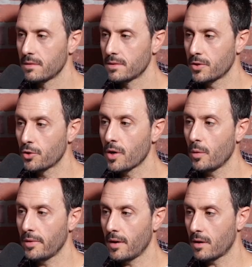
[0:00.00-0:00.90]
So you're
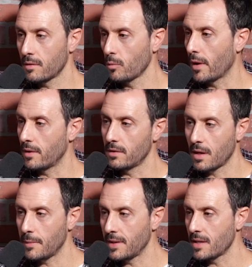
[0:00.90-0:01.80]
going there, what, how
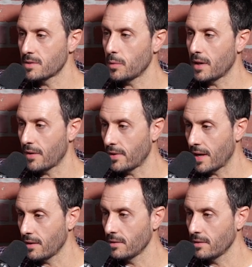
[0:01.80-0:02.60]
many days a week, every day?